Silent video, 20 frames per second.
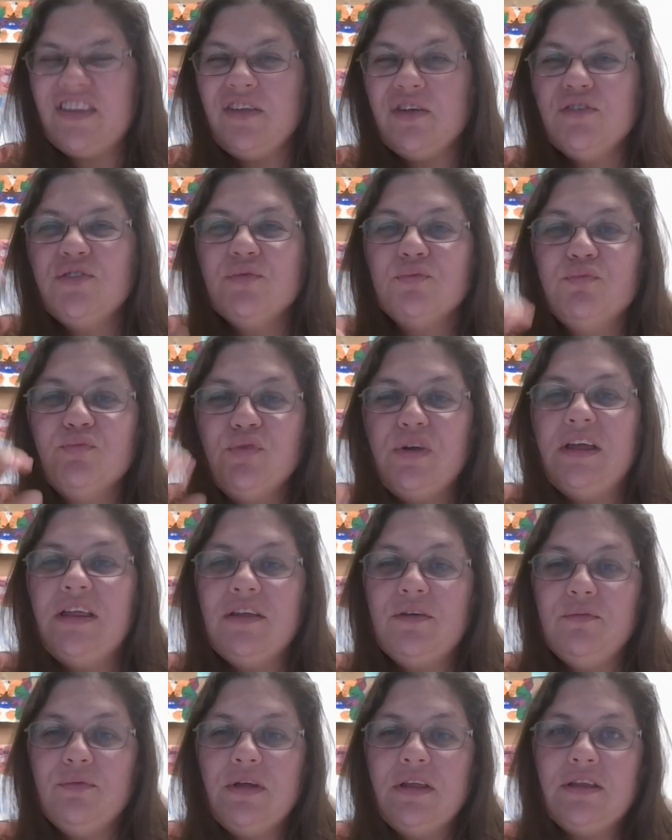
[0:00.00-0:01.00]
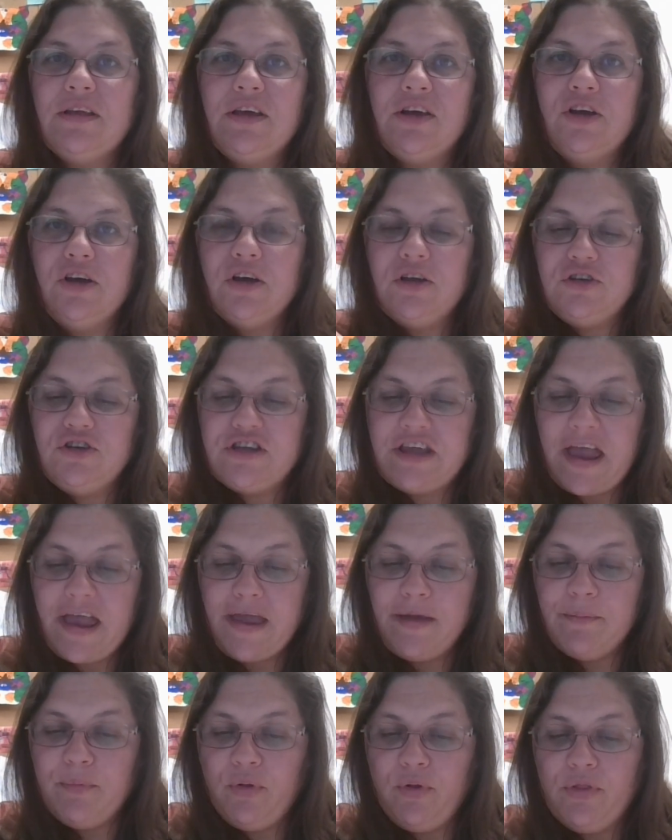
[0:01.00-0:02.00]
And there's a really, really good
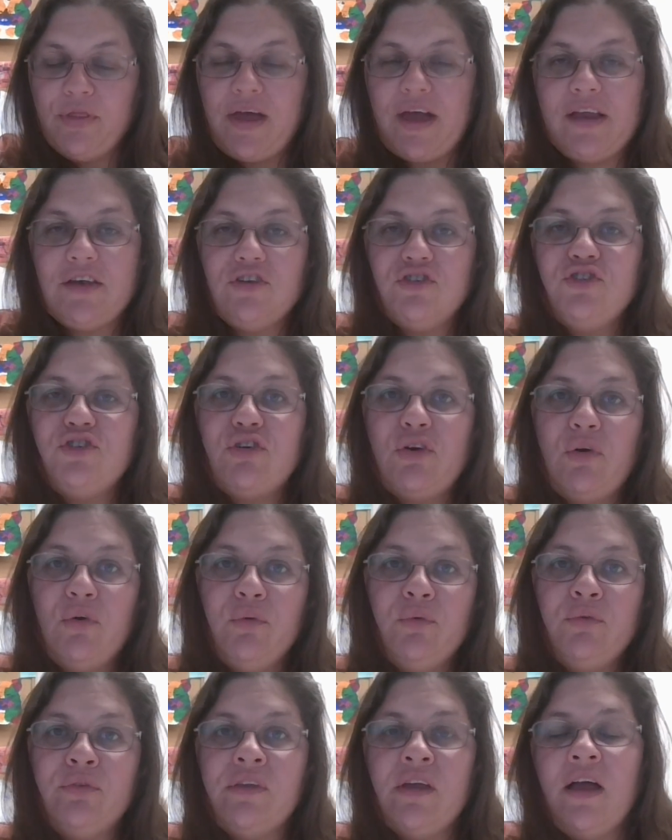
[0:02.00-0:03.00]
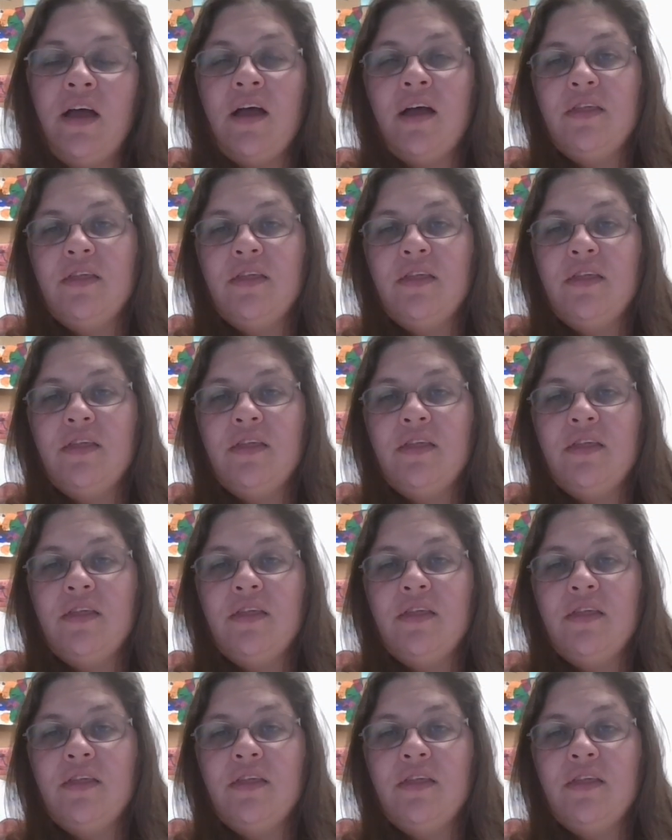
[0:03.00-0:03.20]
table that shows